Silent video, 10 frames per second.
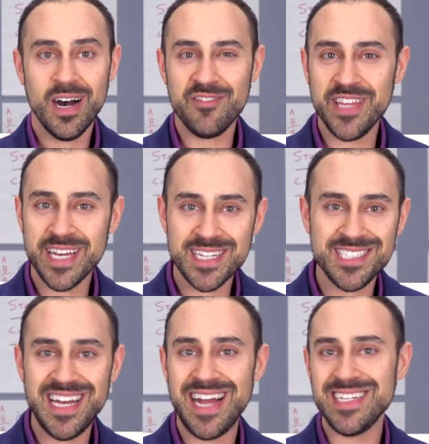of the
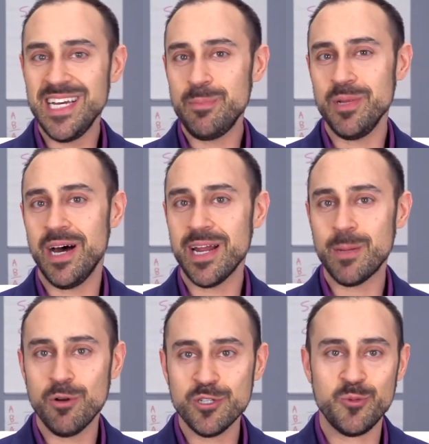exact
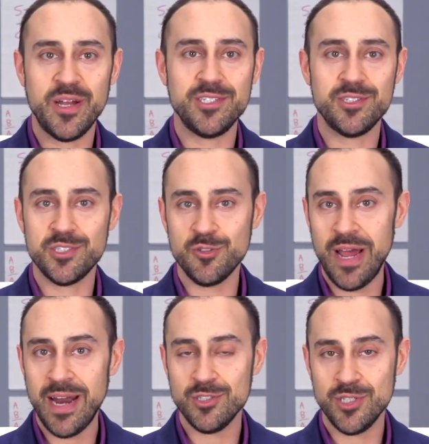hypnotic persuasion
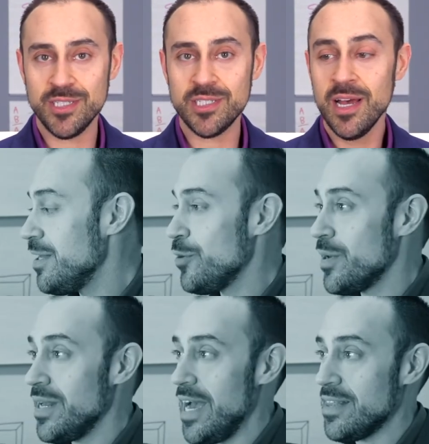strategies that
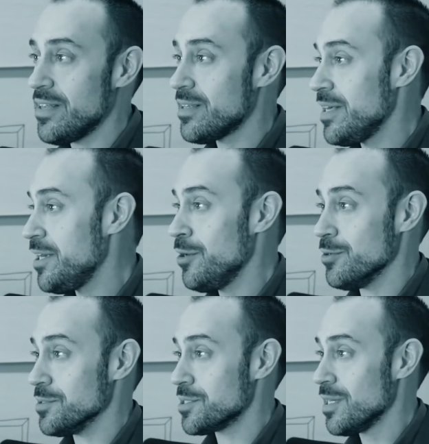you can ethically
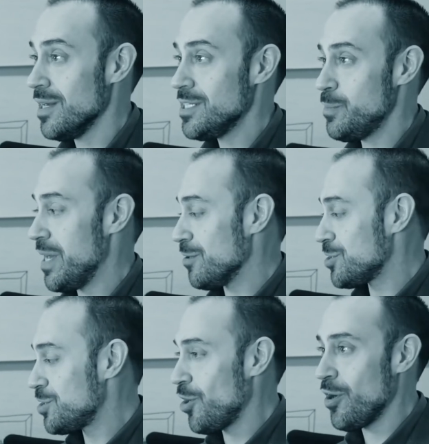use to
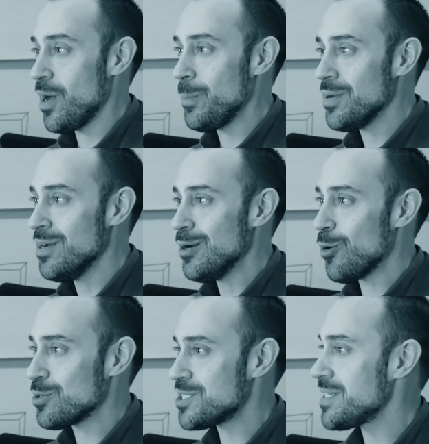better startup
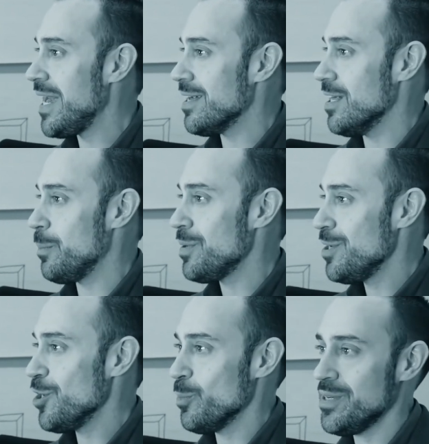or scale
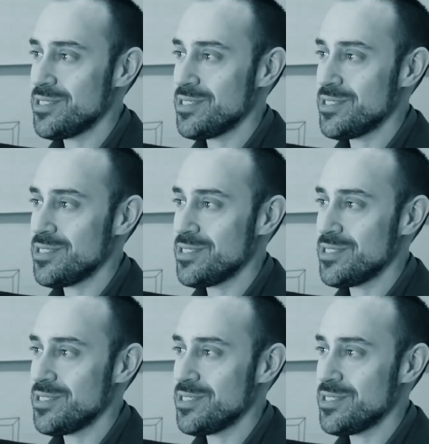up your